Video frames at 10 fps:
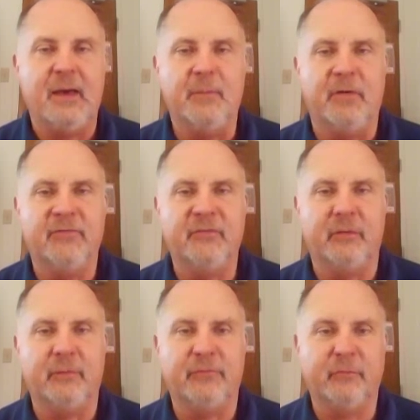I'm
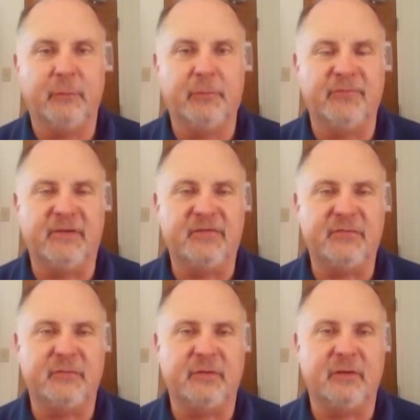also full
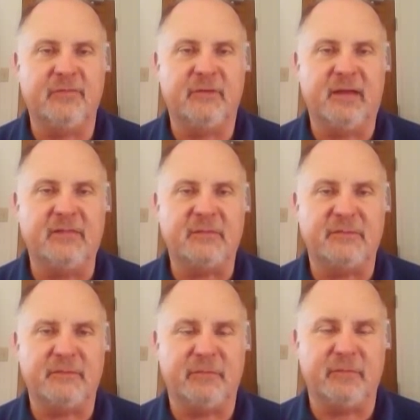professor of
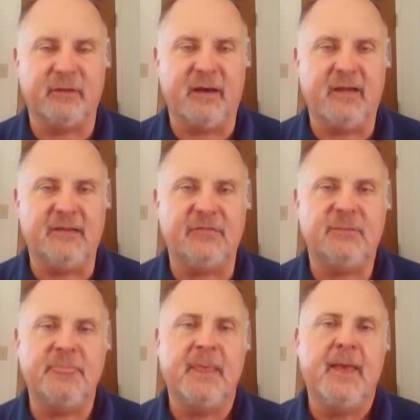philosophy for the college.